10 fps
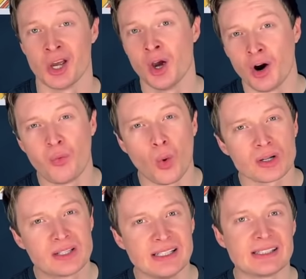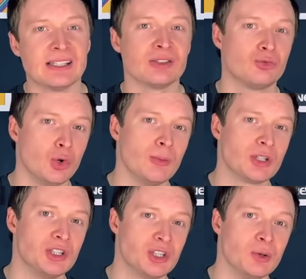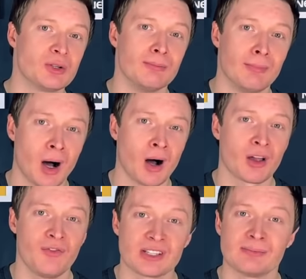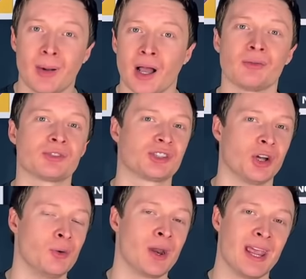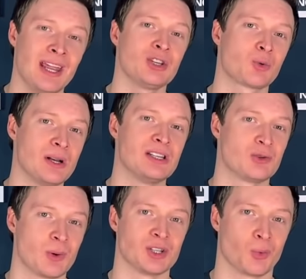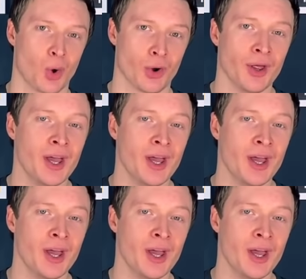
of what Disney is rumoured to do to mark this milestone in 2021.